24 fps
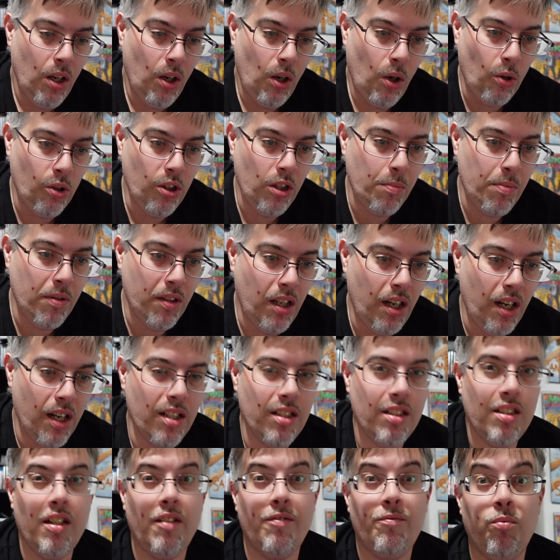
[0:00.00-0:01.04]
only
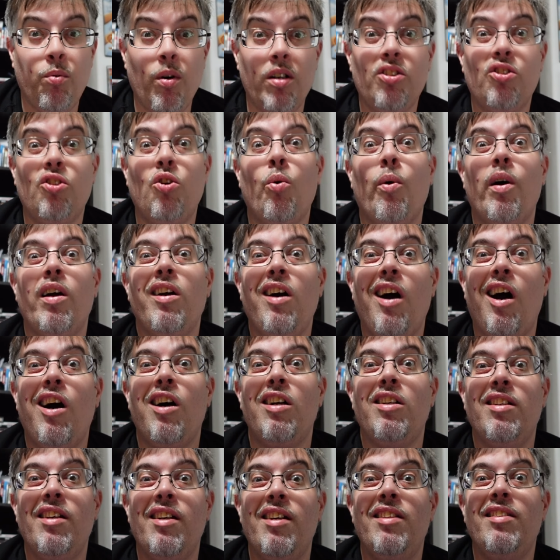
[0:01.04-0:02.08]
because of what's going
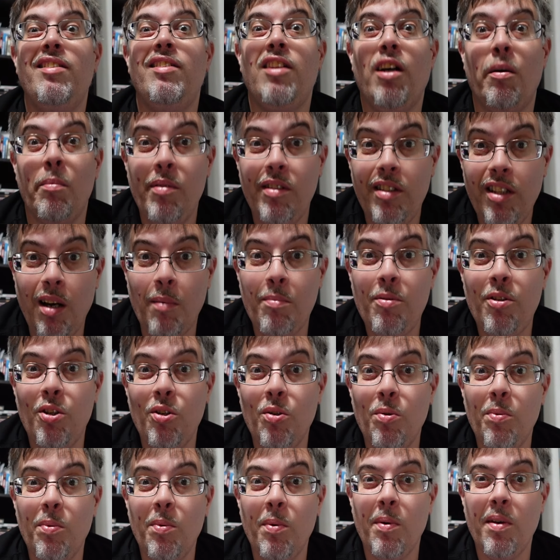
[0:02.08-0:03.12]
on in W
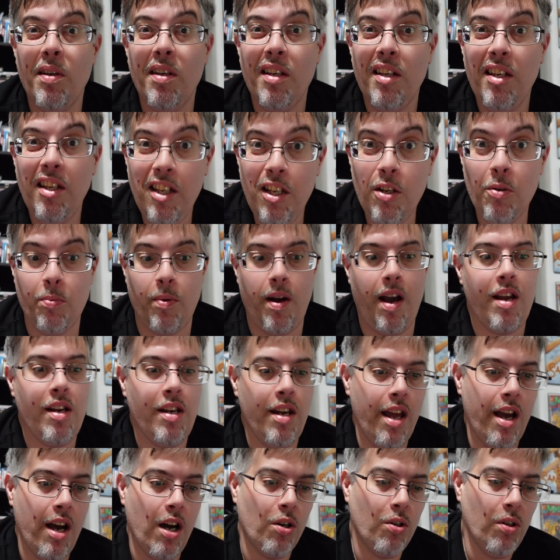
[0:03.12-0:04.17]
W E right
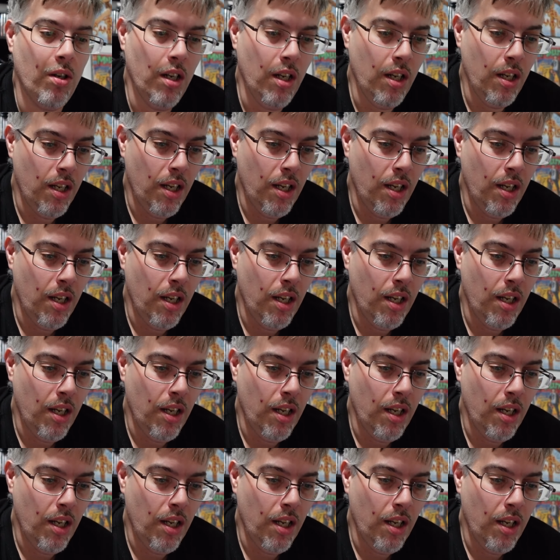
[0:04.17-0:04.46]
now.